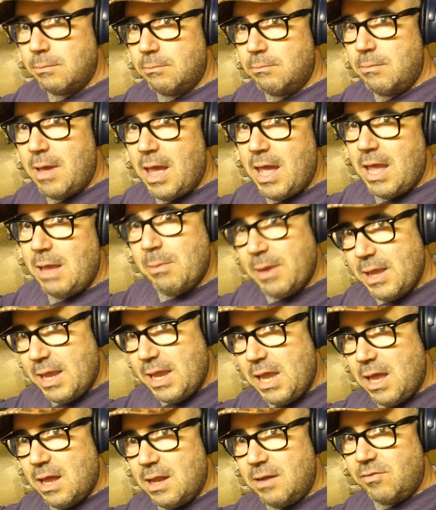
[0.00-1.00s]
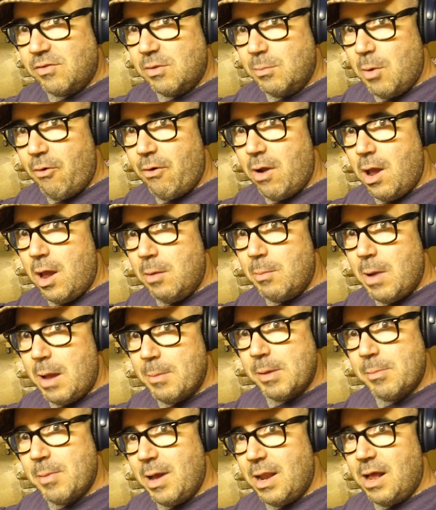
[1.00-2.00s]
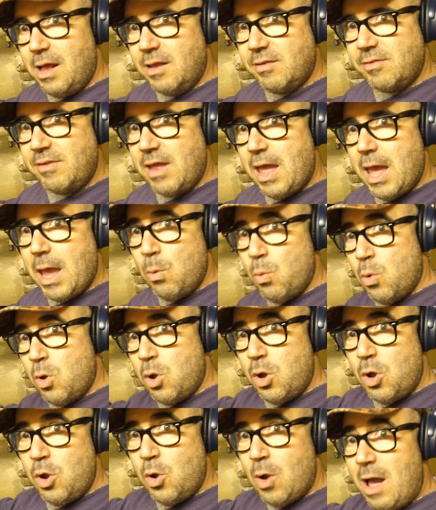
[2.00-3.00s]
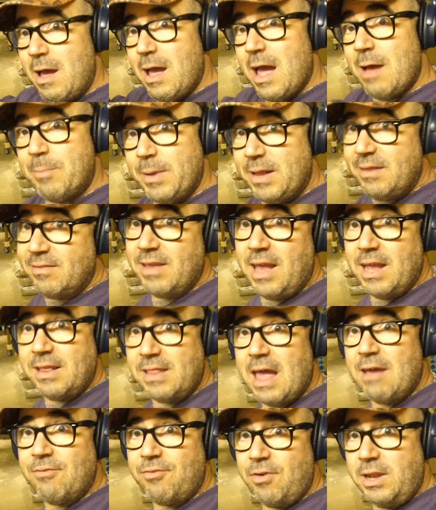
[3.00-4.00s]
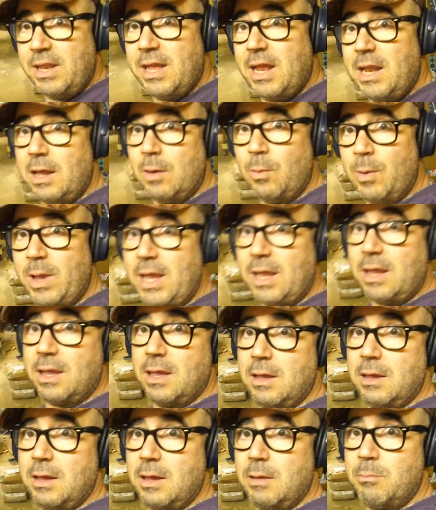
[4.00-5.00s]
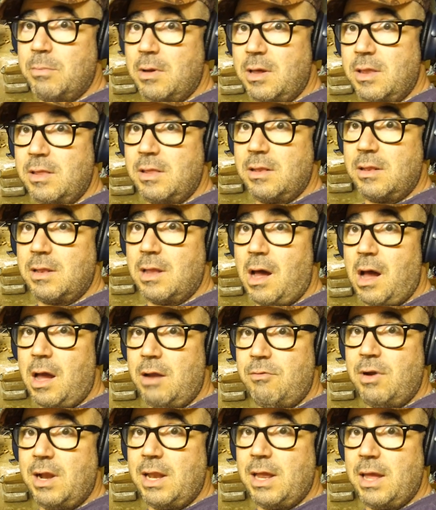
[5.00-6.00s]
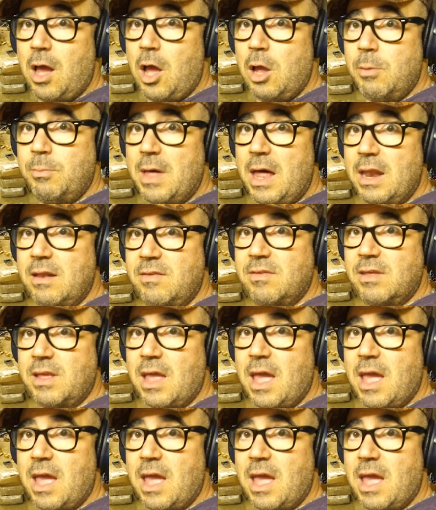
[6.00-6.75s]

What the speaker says: maybe tomorrow might be my last day. Woo! I have been saying that for nearly a week, but I really hope that is the